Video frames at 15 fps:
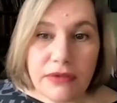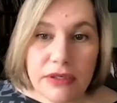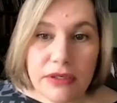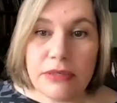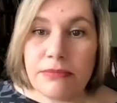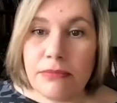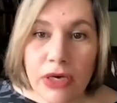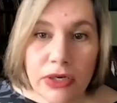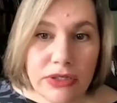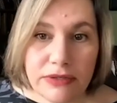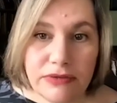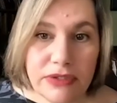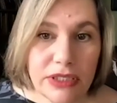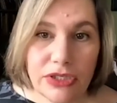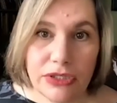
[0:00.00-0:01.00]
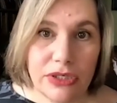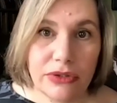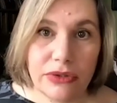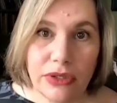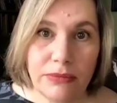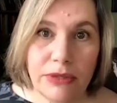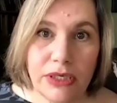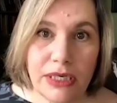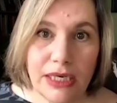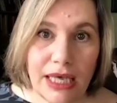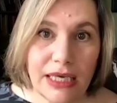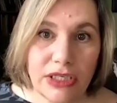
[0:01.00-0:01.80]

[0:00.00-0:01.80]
of digital communication